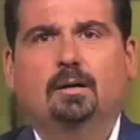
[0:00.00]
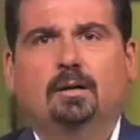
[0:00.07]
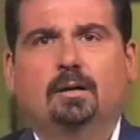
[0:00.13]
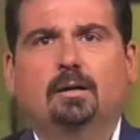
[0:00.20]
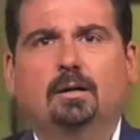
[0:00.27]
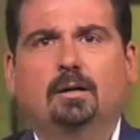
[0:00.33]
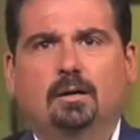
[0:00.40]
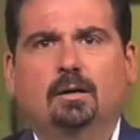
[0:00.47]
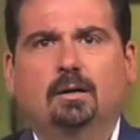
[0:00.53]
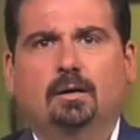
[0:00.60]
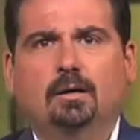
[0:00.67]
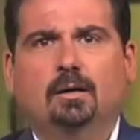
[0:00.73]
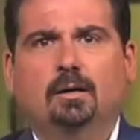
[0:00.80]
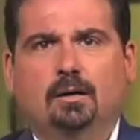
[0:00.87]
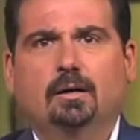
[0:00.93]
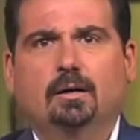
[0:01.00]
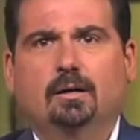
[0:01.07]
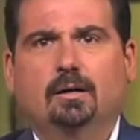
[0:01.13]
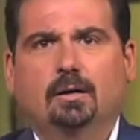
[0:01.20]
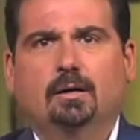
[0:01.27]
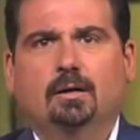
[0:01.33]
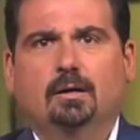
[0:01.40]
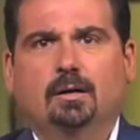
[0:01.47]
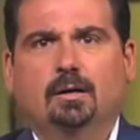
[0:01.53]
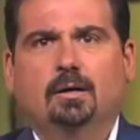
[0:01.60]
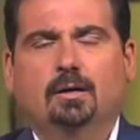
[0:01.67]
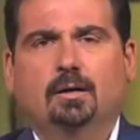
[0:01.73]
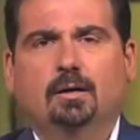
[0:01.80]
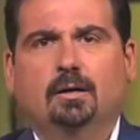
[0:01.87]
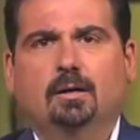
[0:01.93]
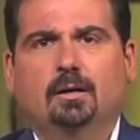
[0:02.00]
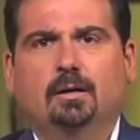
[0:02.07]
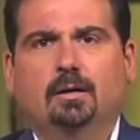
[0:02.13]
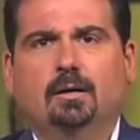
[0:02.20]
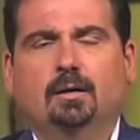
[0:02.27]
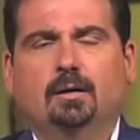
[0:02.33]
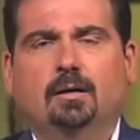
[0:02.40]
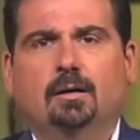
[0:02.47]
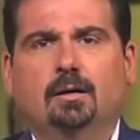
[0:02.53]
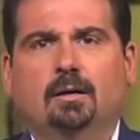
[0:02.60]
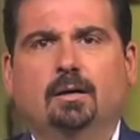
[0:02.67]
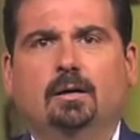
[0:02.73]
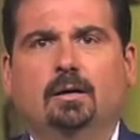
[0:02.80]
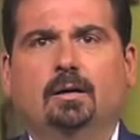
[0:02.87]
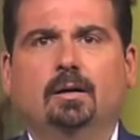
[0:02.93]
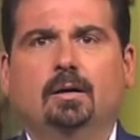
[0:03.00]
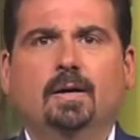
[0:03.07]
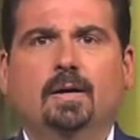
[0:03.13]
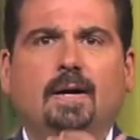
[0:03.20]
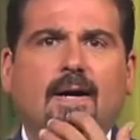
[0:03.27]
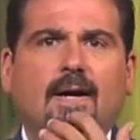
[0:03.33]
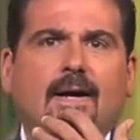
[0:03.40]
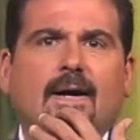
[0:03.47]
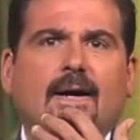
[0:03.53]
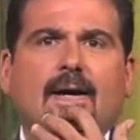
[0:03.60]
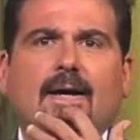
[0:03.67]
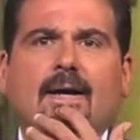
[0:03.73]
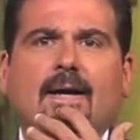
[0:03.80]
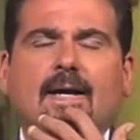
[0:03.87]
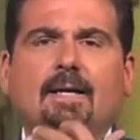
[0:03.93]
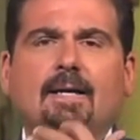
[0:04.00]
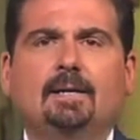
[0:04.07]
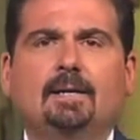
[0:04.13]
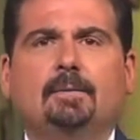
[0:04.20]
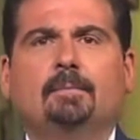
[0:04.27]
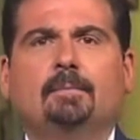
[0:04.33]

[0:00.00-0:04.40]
[no speech]